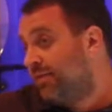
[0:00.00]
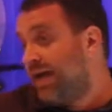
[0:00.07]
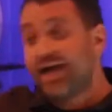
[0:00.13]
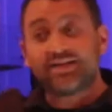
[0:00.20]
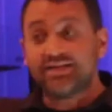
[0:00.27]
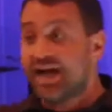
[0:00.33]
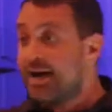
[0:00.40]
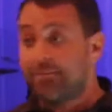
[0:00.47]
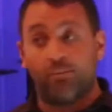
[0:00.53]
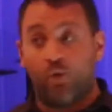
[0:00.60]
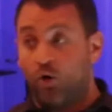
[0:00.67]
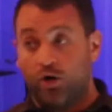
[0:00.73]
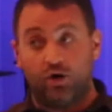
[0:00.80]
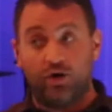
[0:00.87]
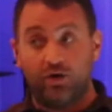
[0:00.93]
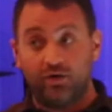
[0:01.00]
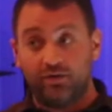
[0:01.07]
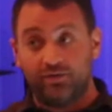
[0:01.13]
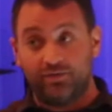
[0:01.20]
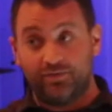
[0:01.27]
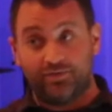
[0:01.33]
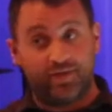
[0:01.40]
that's not
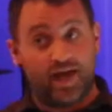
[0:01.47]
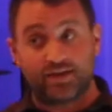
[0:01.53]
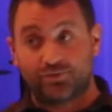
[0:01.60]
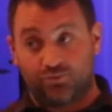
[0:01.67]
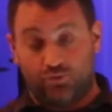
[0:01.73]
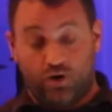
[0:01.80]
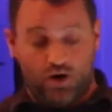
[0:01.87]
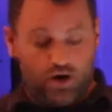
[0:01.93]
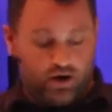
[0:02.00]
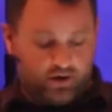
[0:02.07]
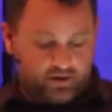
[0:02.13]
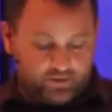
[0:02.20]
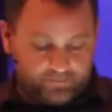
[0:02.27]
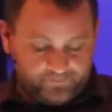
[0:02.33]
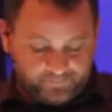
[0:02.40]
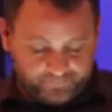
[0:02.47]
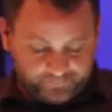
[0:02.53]
moral, that's wrong.